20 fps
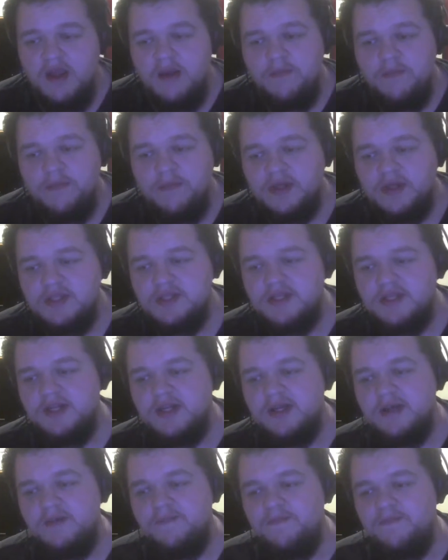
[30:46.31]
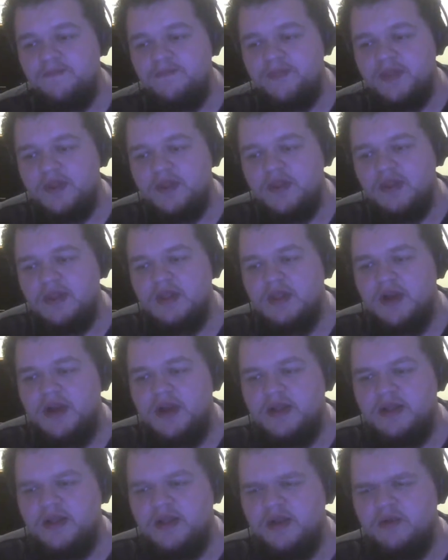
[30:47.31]
But
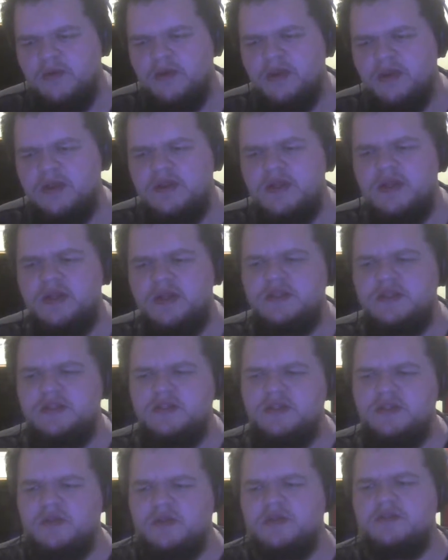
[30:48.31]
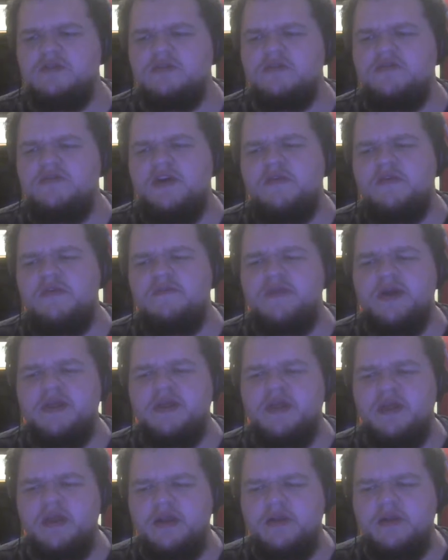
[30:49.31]
I think quality is also a very big
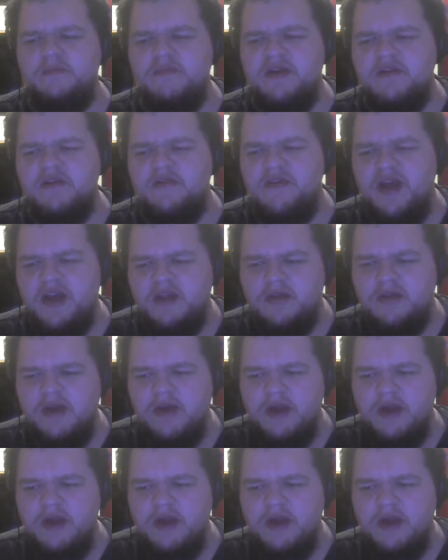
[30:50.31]
factor.